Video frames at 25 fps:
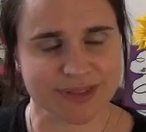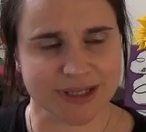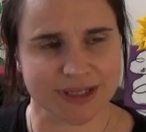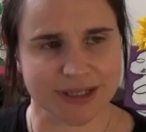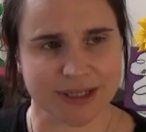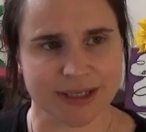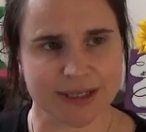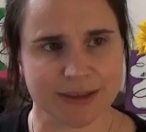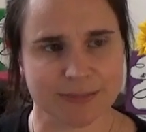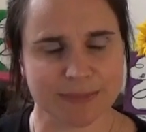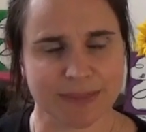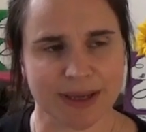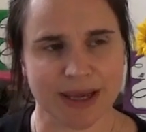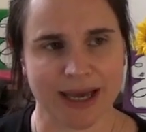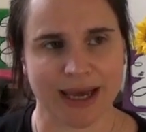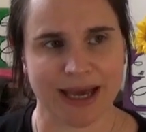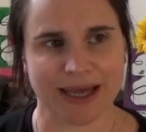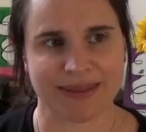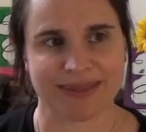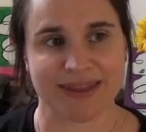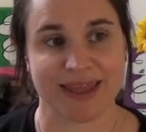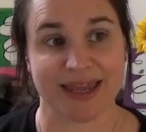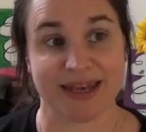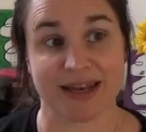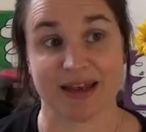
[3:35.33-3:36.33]

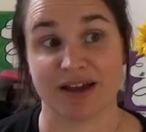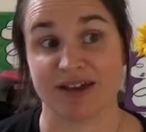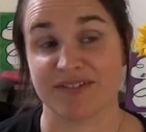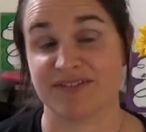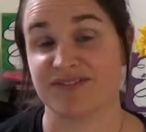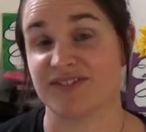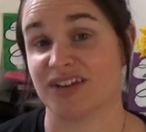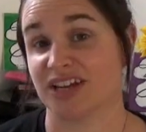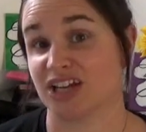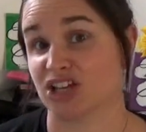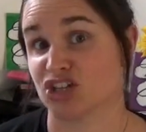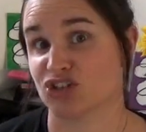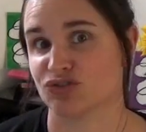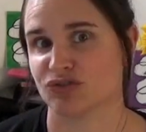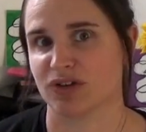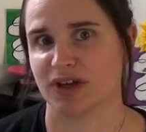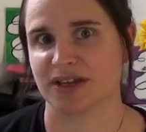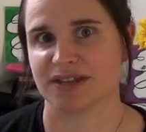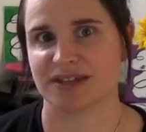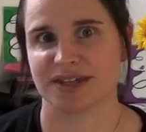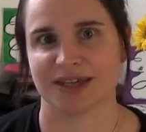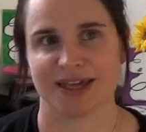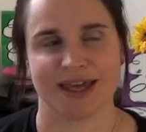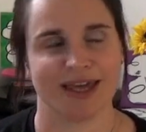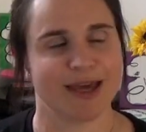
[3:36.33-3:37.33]
and then I finished
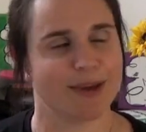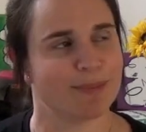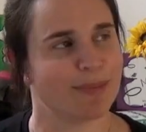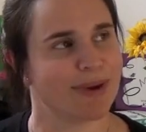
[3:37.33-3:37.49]
writing it